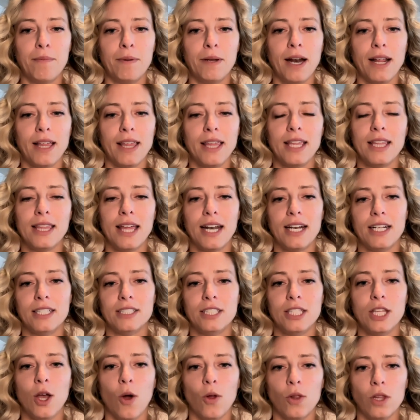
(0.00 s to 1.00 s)
But I think that is
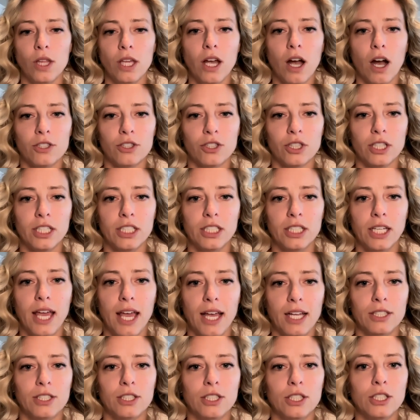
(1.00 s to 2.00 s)
the only
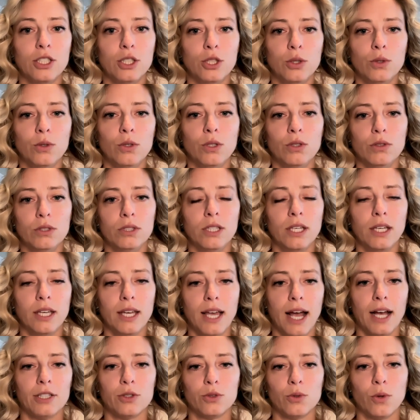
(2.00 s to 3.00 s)
contraindication to using
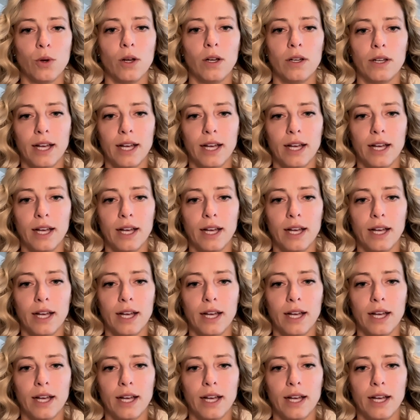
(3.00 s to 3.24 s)
castor oil.